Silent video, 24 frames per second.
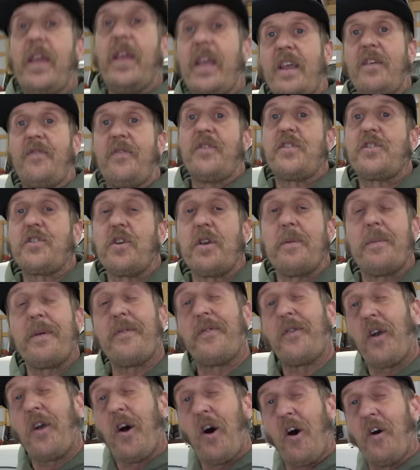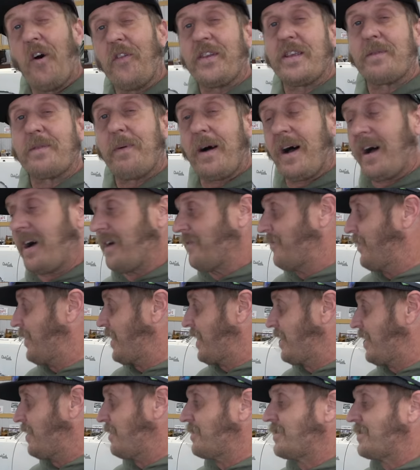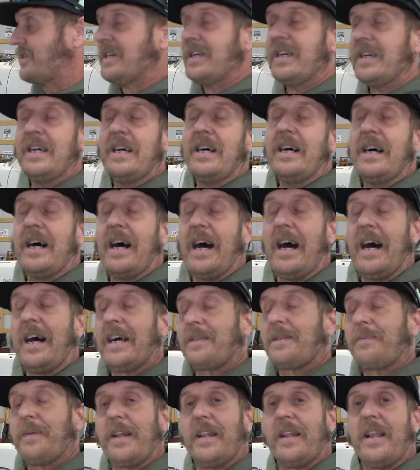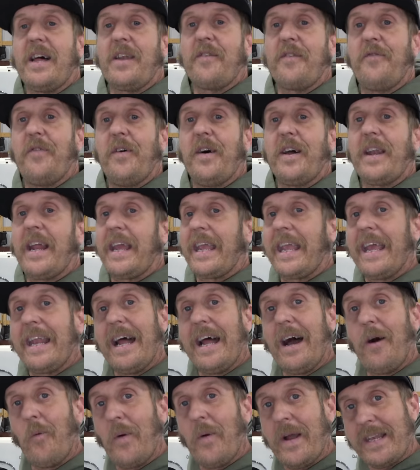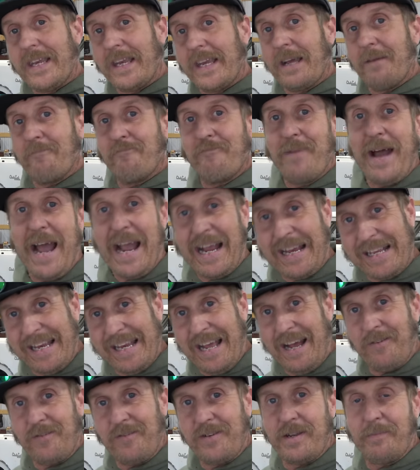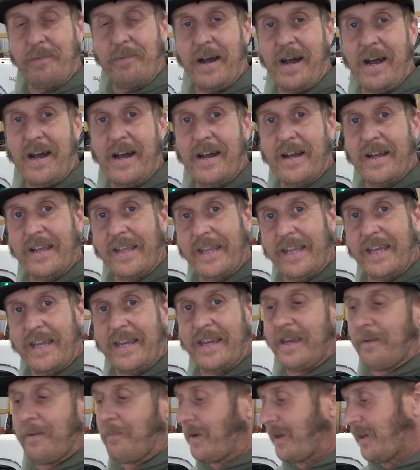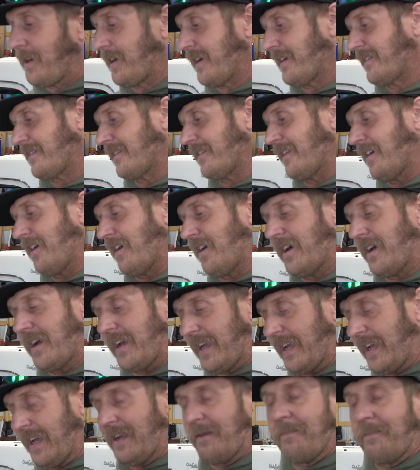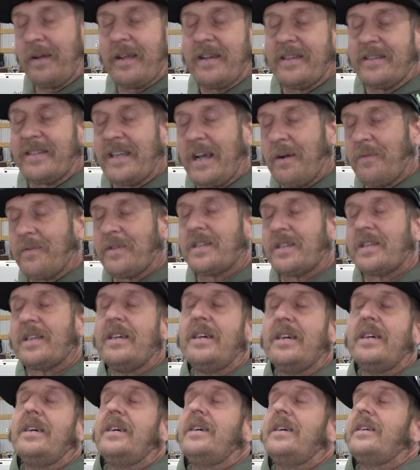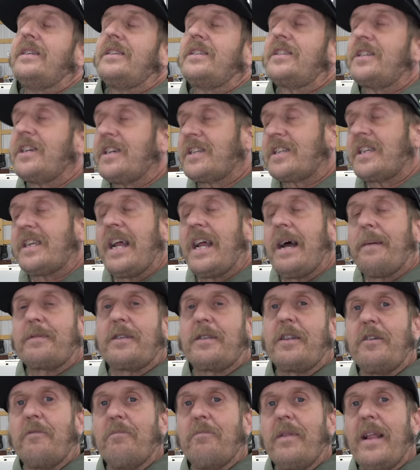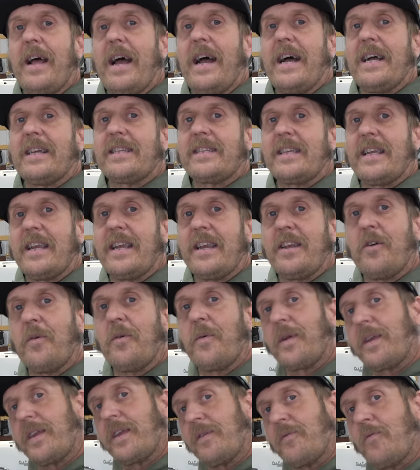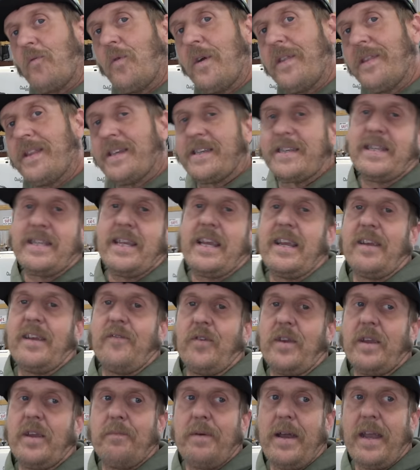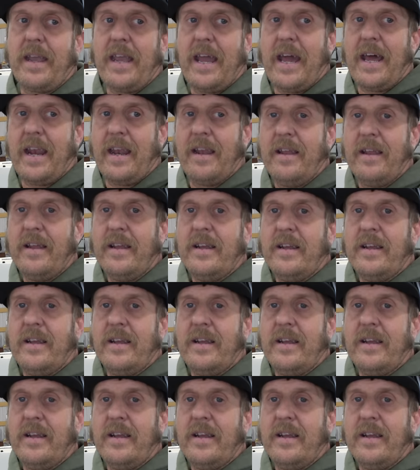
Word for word: Thank you for joining me for all these Baja videos. Uh, it's been a lot of fun. I cannot wait to get back down to Baja again and bring you guys along again because that was just an absolute blast, and I know we can win this thing if we get back at it.